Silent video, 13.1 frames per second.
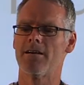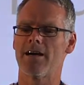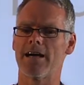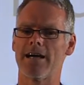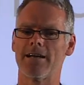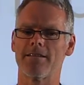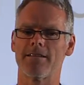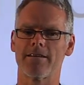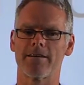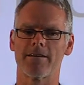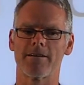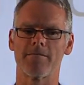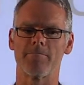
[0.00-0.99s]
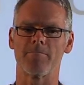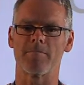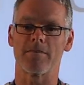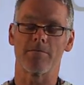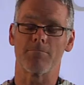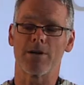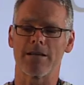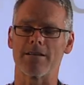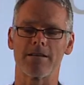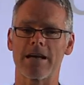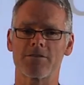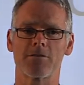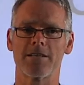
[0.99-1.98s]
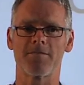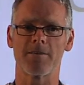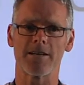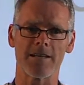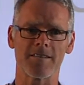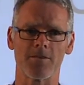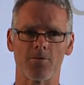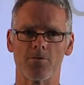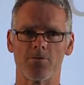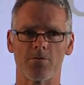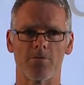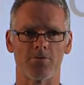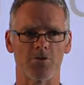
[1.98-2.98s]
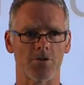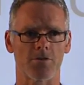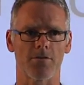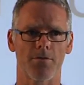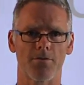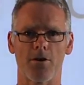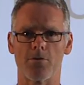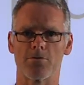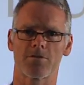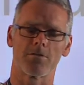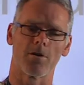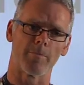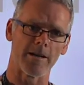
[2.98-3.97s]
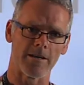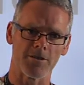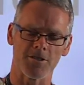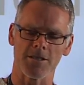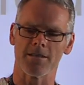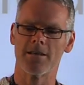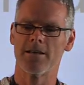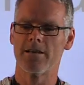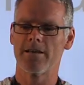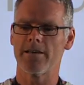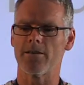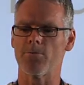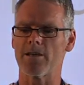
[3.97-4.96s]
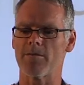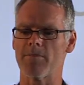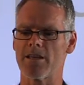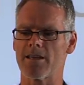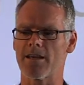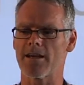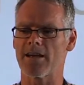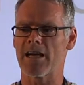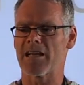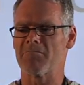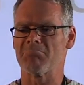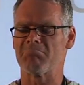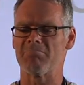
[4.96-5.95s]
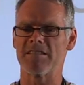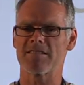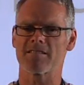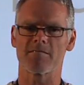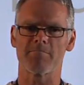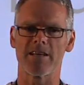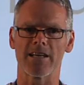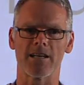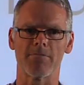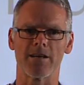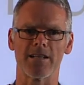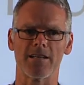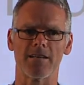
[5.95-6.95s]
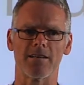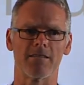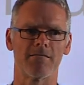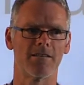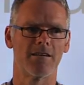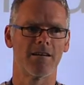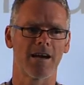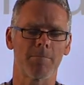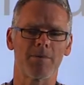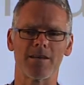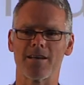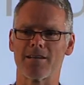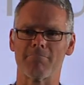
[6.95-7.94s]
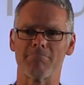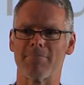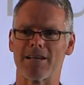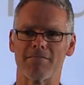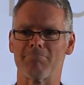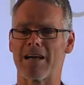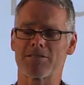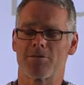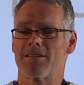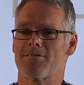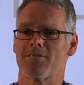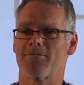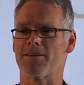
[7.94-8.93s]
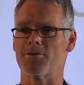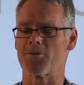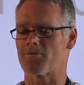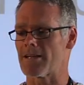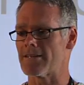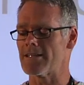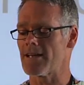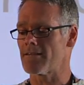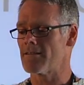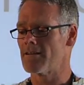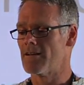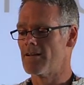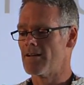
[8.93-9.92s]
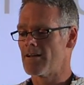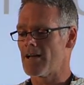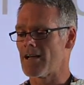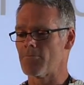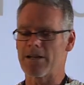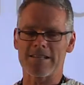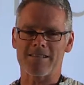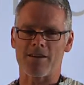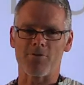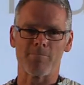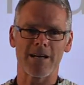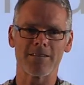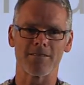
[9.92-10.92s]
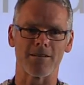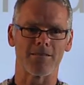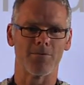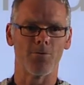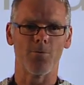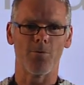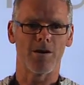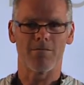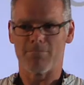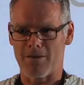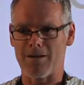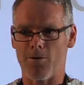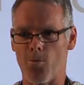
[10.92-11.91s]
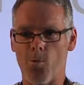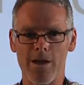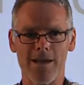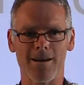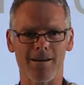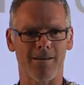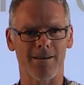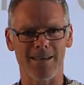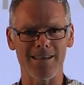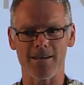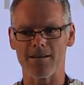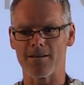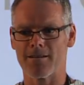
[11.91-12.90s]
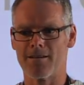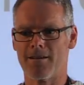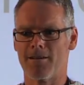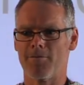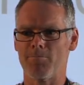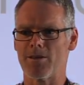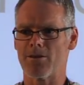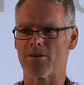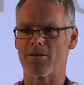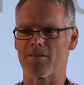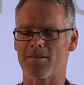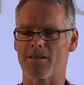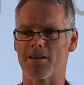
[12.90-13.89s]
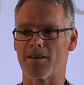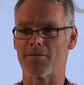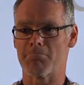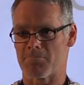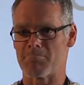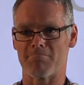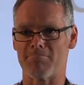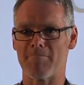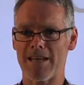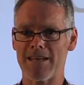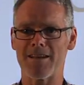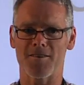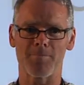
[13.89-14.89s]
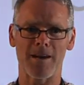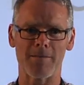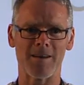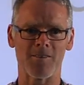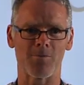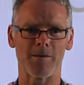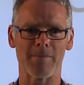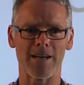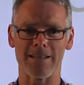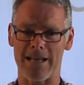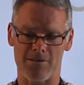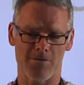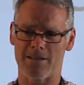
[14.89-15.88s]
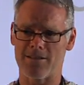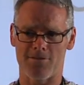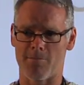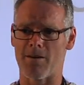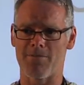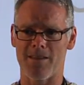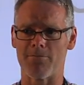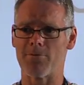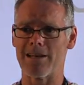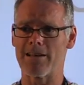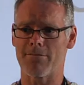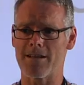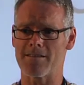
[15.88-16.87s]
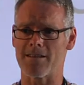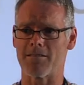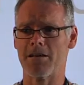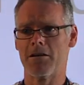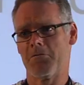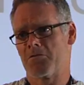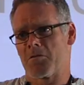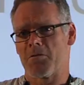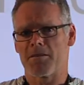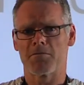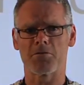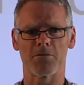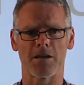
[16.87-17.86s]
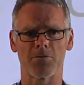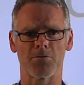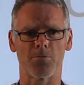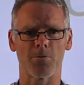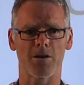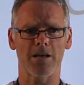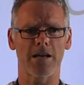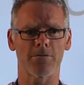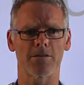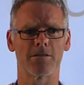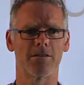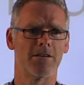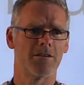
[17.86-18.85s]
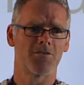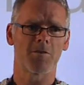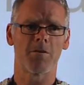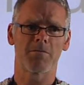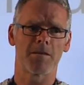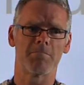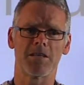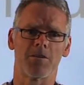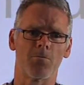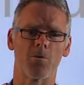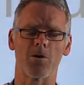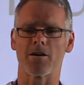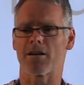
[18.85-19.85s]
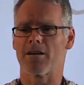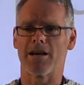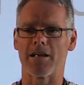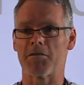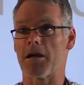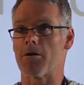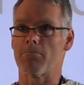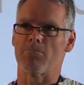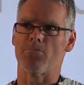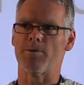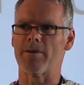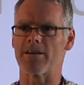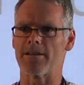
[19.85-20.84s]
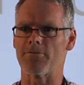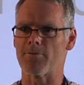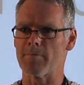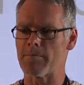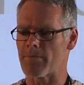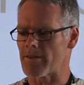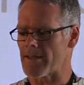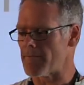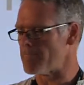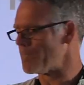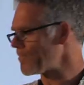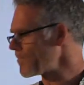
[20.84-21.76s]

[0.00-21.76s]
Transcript: And um, well, actually, it's very easy to, to just throw stop energy in Wikimedia, and this doesn't make anybody happy, and, and actually it's not very useful at the end. And well, as a reminder, we are here because uh, many experiments were made. Actually, some of them really crazy. Some of them turned out to work out, some of them didn't work, and now we barely remember them.